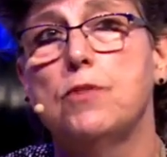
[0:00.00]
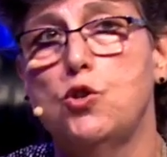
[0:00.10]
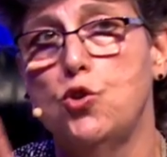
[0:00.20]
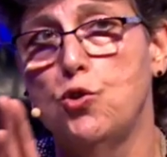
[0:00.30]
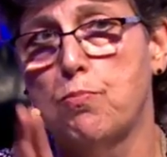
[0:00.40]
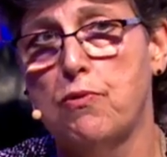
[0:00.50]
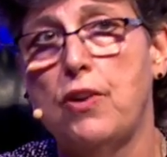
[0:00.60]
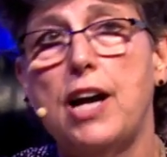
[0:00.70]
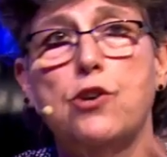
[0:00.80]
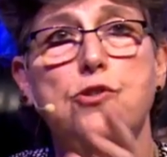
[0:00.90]
to your
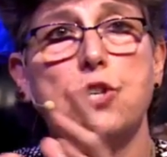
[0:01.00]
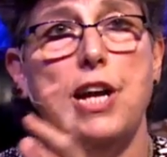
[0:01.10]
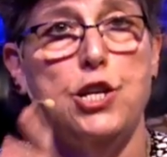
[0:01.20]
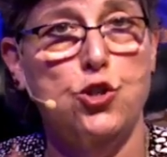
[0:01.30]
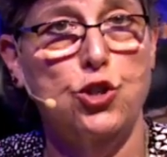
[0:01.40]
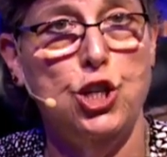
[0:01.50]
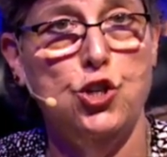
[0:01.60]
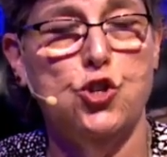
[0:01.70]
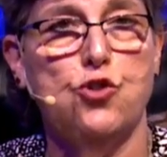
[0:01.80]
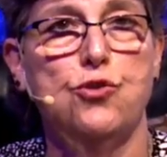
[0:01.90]
providers and to the
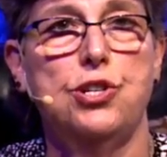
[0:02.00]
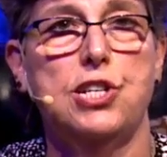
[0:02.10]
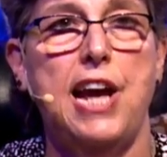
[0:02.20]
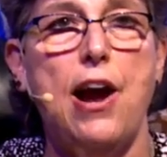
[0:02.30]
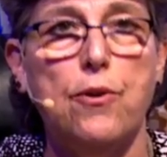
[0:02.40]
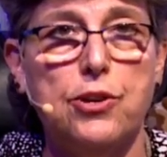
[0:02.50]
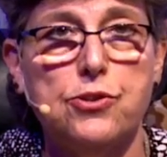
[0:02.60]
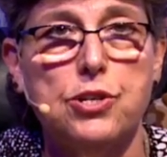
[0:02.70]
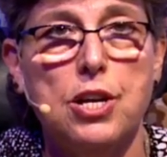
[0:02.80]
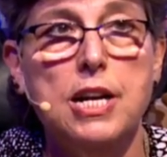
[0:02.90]
insurance
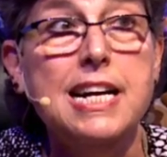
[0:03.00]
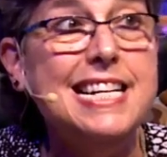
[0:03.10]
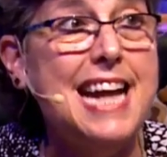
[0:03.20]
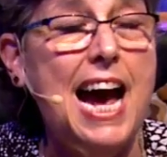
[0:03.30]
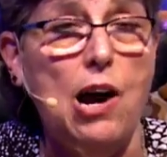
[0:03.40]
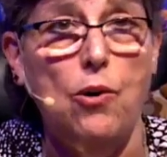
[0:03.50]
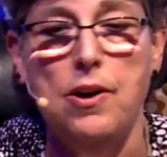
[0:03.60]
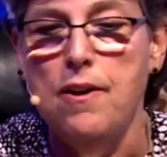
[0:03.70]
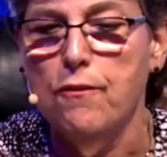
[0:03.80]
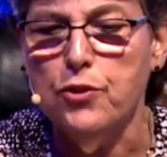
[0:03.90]
carriers. Now,
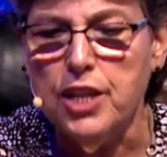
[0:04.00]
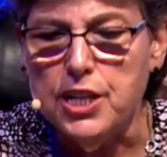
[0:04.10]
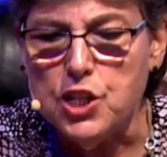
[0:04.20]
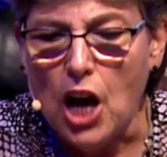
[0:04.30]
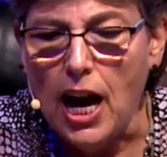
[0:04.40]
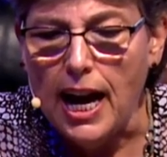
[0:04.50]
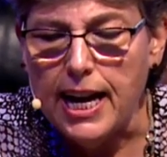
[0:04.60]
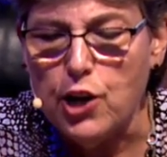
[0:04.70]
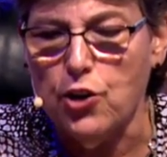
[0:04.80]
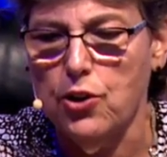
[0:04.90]
for the
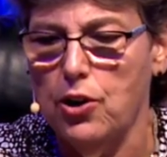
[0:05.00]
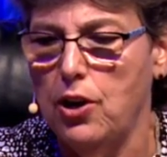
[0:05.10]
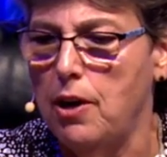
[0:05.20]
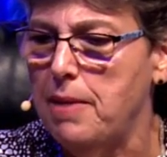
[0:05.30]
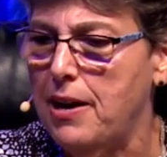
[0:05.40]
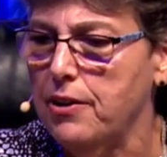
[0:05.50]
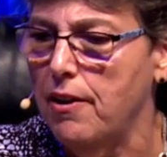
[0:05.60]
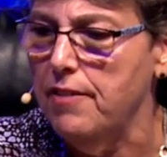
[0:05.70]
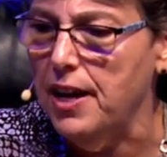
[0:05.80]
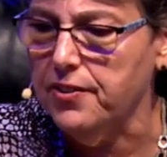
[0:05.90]
entire amount
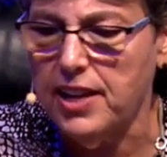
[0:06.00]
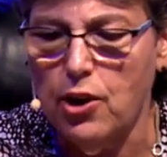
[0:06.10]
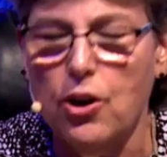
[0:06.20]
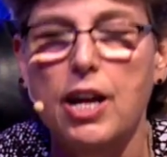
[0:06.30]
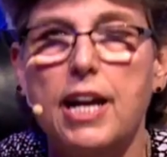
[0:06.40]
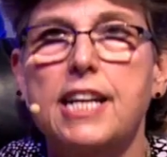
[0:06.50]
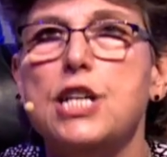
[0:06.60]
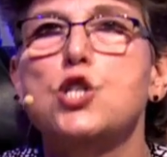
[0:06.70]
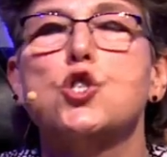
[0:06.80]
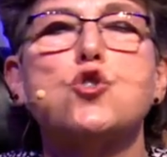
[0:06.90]
of health care, it
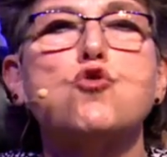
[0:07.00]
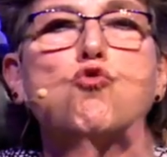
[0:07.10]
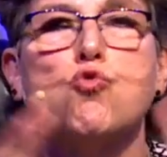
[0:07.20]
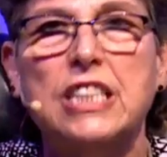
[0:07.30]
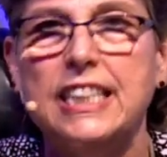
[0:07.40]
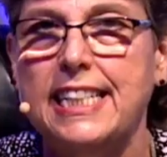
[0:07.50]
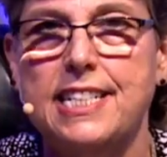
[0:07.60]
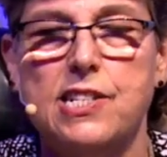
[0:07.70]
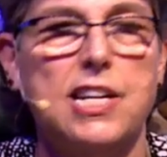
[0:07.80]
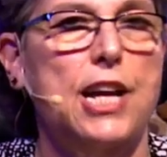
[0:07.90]
is
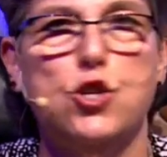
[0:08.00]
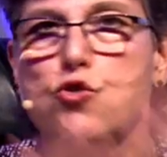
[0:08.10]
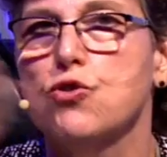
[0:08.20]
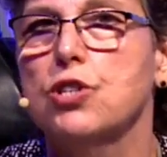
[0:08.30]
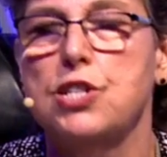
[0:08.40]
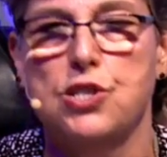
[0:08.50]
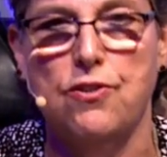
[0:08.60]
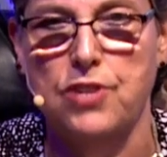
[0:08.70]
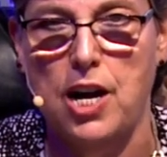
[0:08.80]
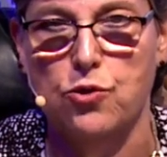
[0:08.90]
trillions and trillions
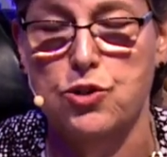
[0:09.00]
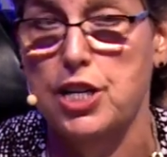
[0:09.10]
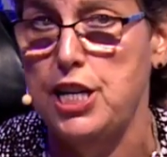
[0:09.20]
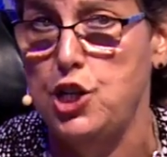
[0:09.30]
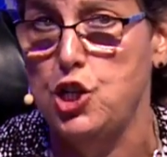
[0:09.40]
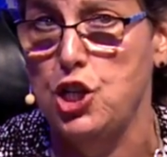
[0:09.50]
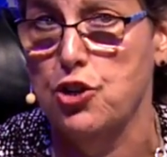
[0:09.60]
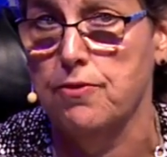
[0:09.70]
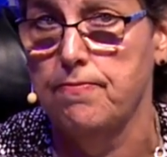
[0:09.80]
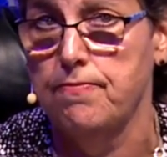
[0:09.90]
of dollars each year